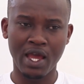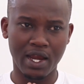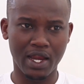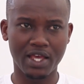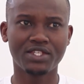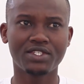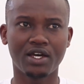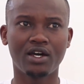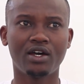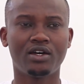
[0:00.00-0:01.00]
let's
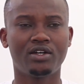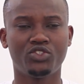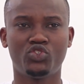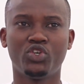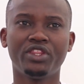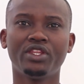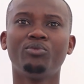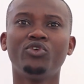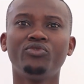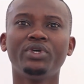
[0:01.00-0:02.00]
join the
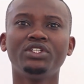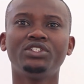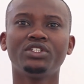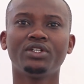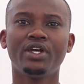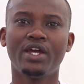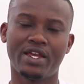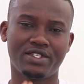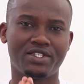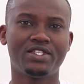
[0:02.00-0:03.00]
movement
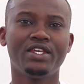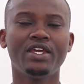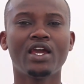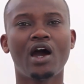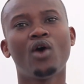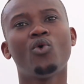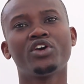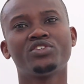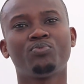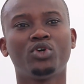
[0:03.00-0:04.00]
and see how
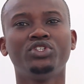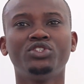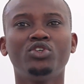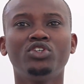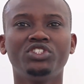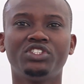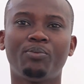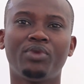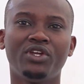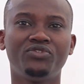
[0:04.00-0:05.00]
Exploding Dots is
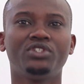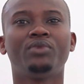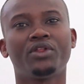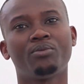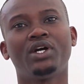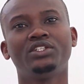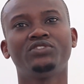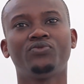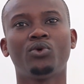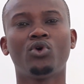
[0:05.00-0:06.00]
uplifting mathematics
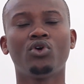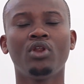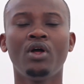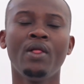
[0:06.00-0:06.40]
for all.